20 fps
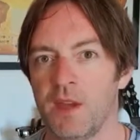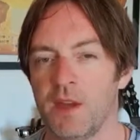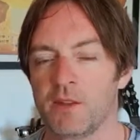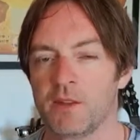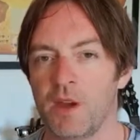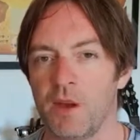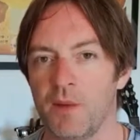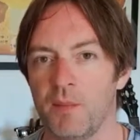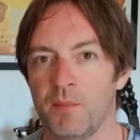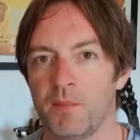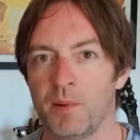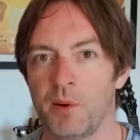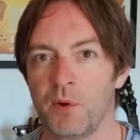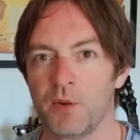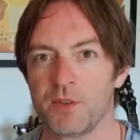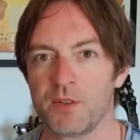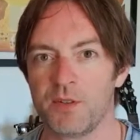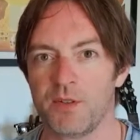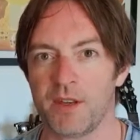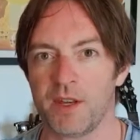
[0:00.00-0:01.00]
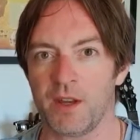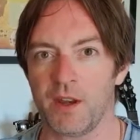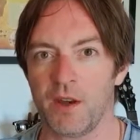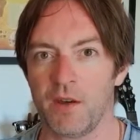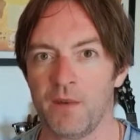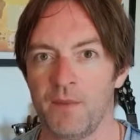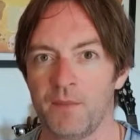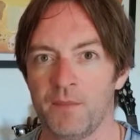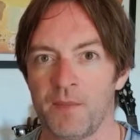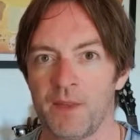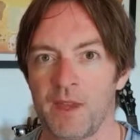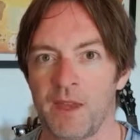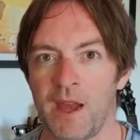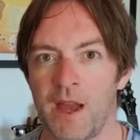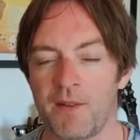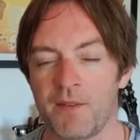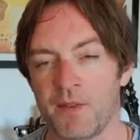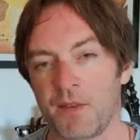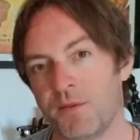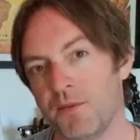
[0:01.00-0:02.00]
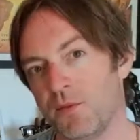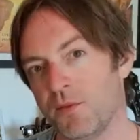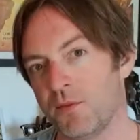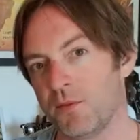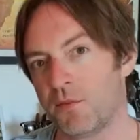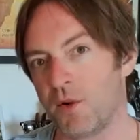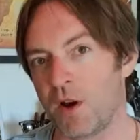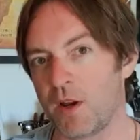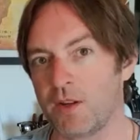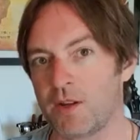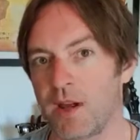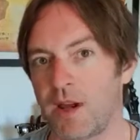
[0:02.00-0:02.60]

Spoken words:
So pause the video, write